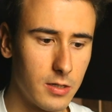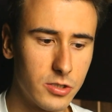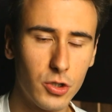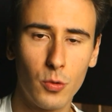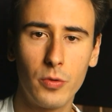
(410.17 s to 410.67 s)

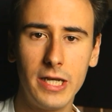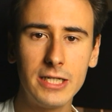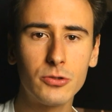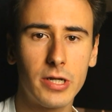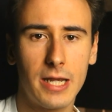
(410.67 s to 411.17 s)
So we need
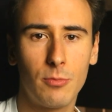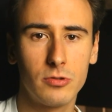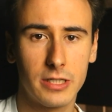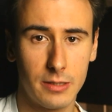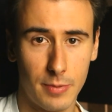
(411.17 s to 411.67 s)
to enable
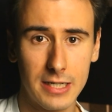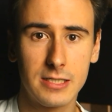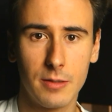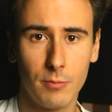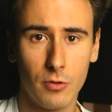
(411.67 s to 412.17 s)
the debug
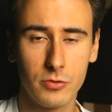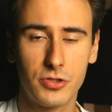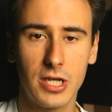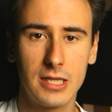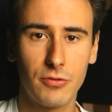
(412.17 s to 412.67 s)
symbols
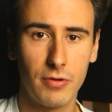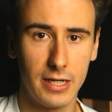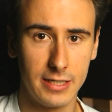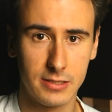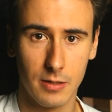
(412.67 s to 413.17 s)
in the
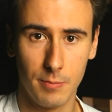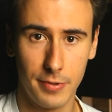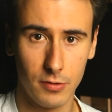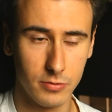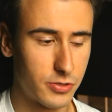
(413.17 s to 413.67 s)
release
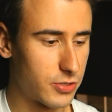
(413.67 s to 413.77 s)
builds.